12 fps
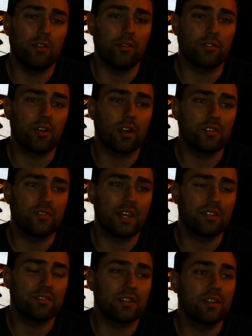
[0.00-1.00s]
into those cards
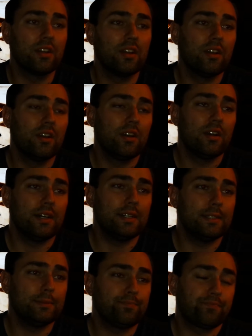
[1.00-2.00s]
faster.
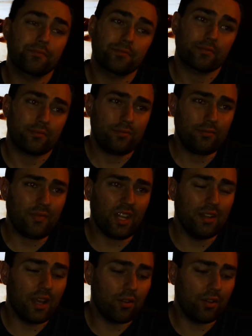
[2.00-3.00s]
Not
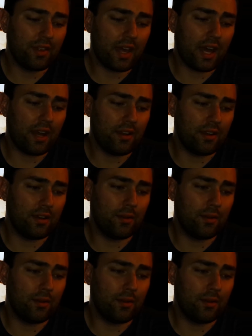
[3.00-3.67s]
only that,